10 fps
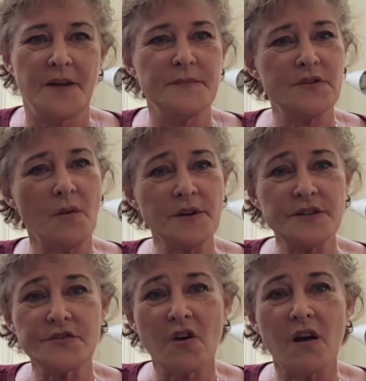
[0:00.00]
So I'm going to
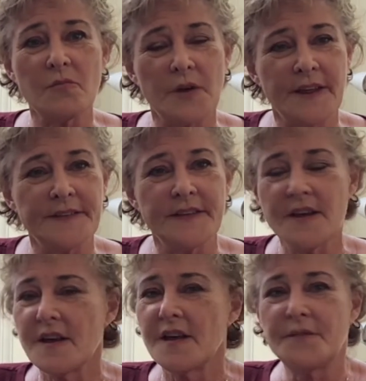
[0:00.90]
start with
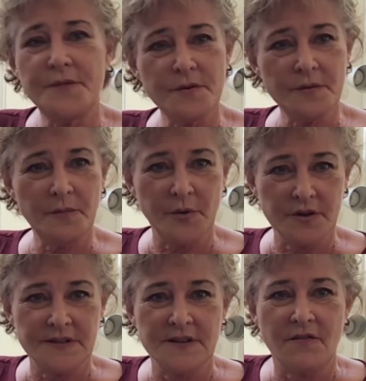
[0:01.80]
a few
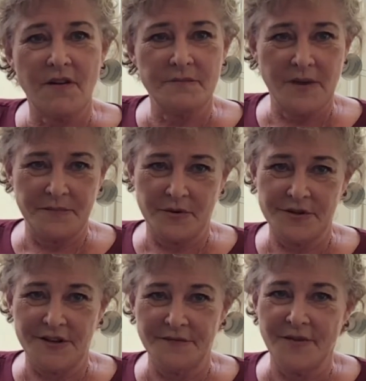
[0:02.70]
books that are on my
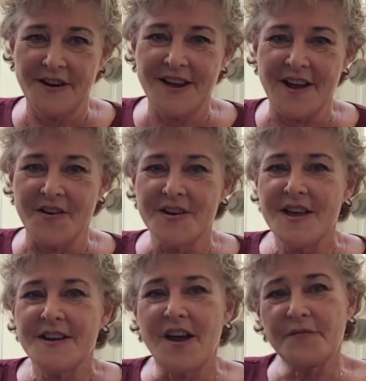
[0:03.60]
bookshelf right now.
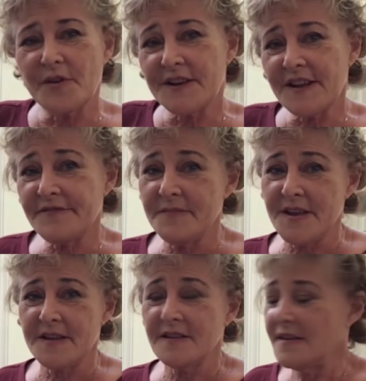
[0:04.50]
Now, forgive
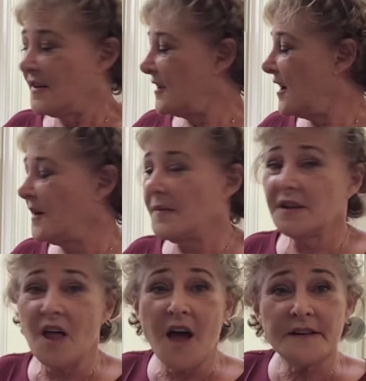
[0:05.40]
me, a
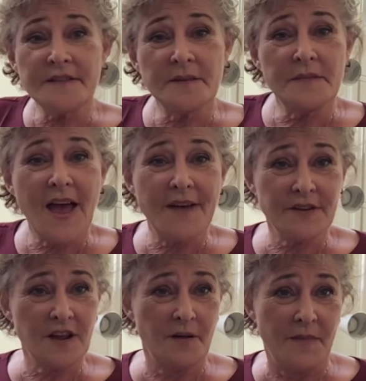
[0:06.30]
lot of them
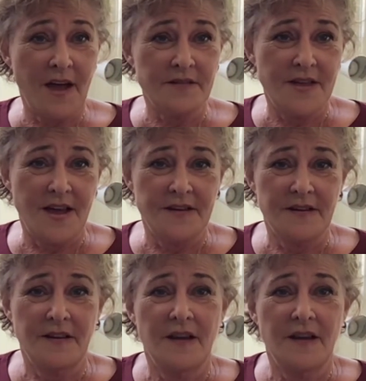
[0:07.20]
haven't come out yet.